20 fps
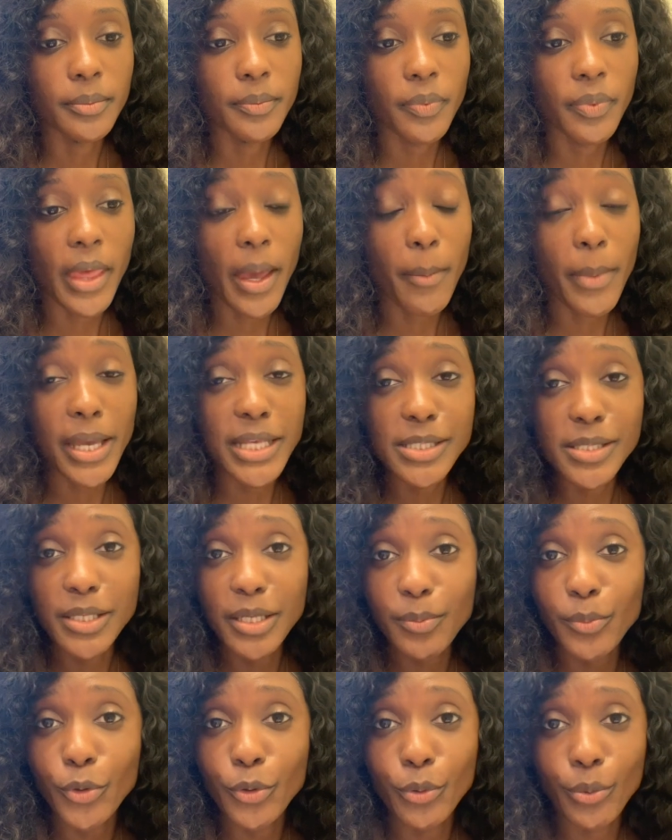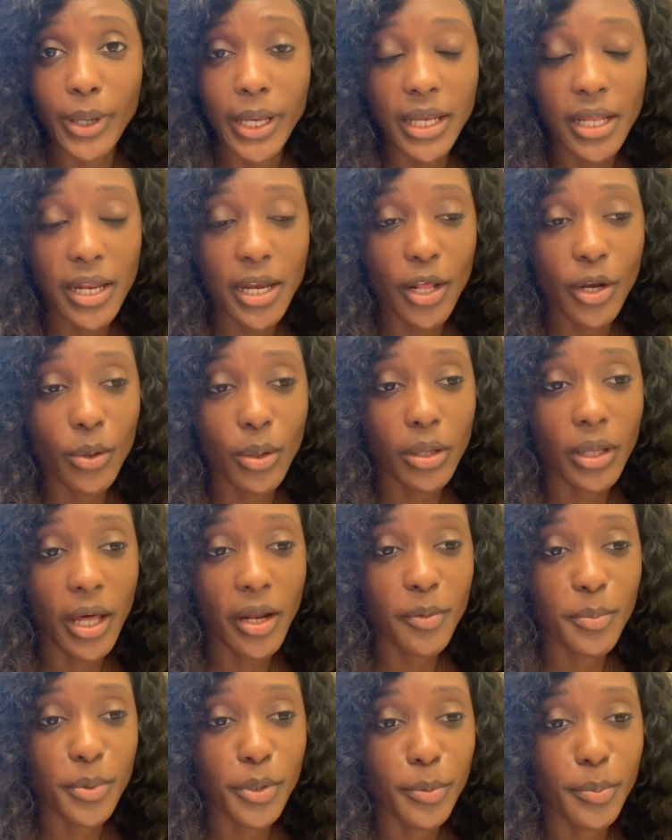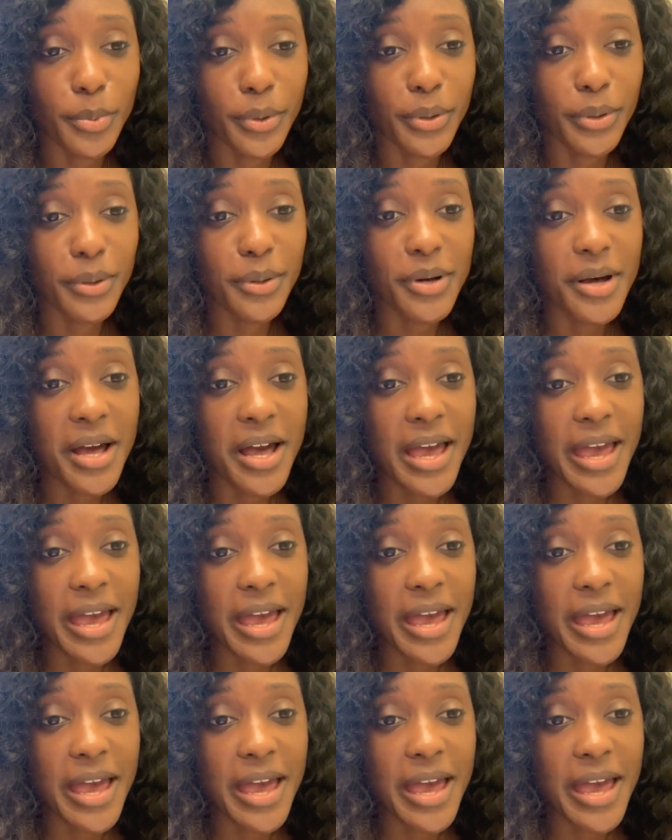That might seem great, and I know a lot of people